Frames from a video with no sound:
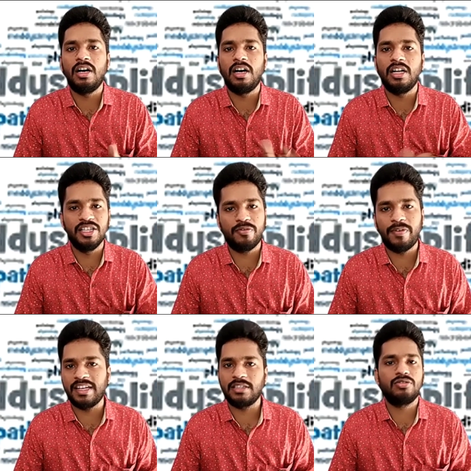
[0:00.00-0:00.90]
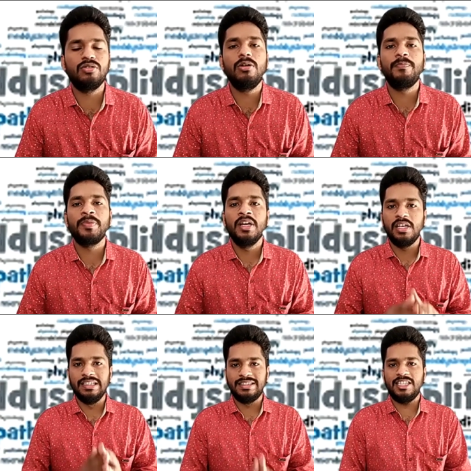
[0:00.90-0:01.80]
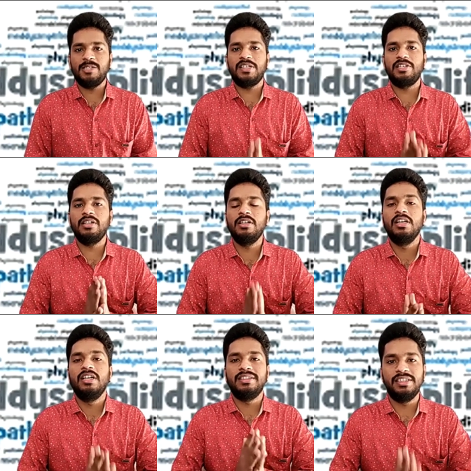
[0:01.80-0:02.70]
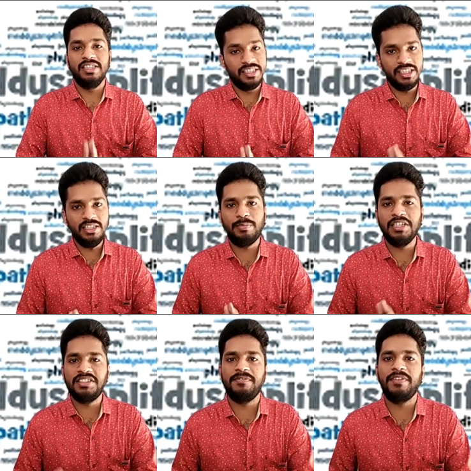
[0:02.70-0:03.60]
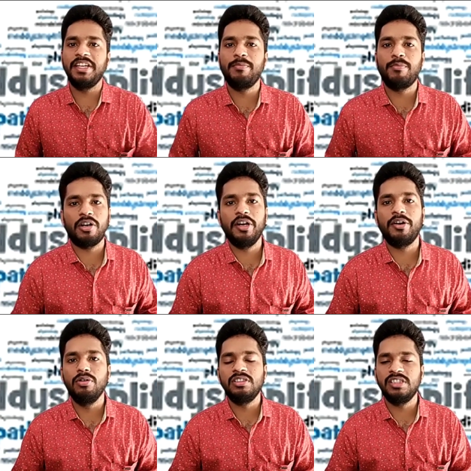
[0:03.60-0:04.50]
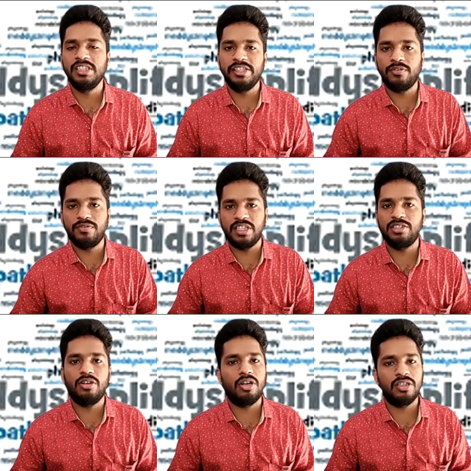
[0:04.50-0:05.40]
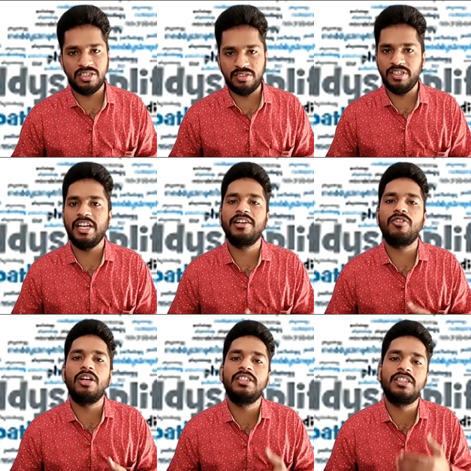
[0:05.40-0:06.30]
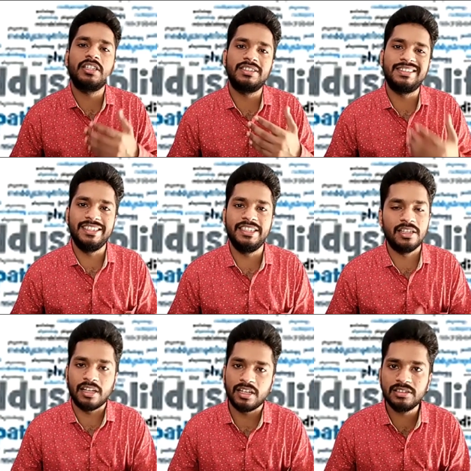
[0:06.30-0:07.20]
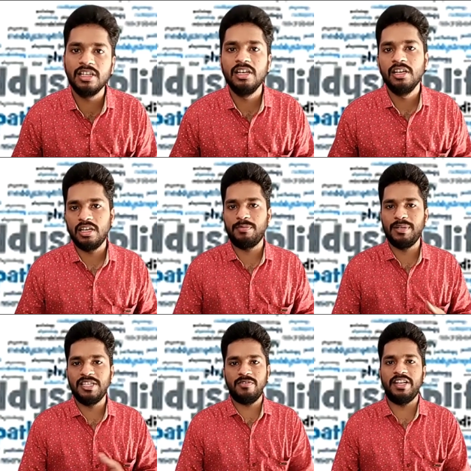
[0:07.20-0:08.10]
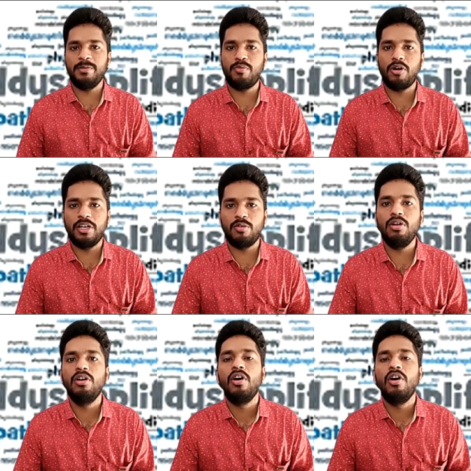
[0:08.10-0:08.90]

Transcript: uh, nasopharynx. So in such patient, CT plays a very important role. CT of chest, or we can call it CT lungs, plays a very important role.